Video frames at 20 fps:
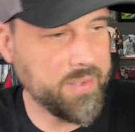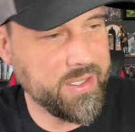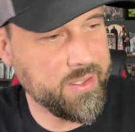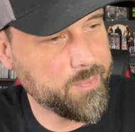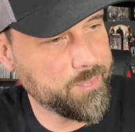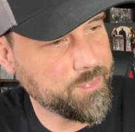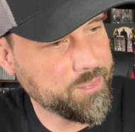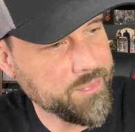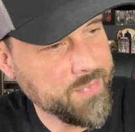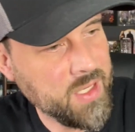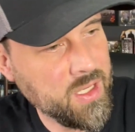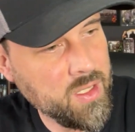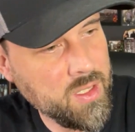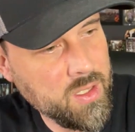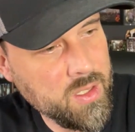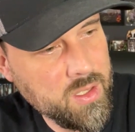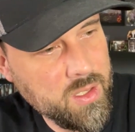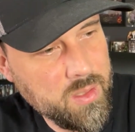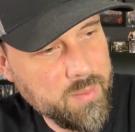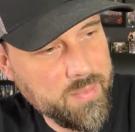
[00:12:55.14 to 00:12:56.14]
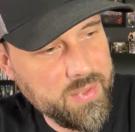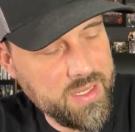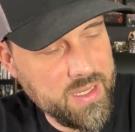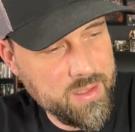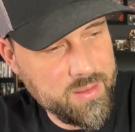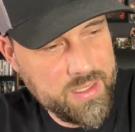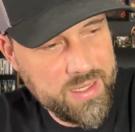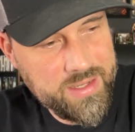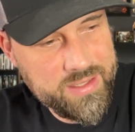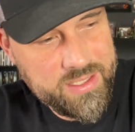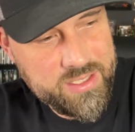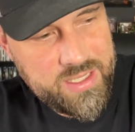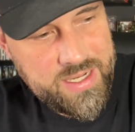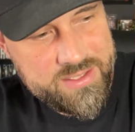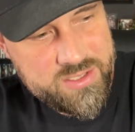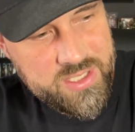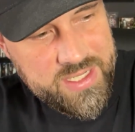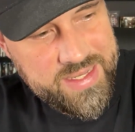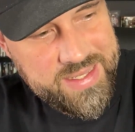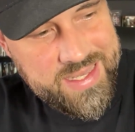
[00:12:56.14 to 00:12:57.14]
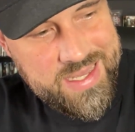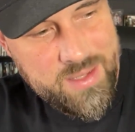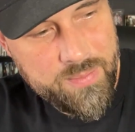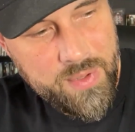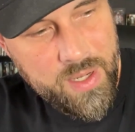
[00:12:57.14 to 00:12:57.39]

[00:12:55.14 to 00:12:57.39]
out. But I try to keep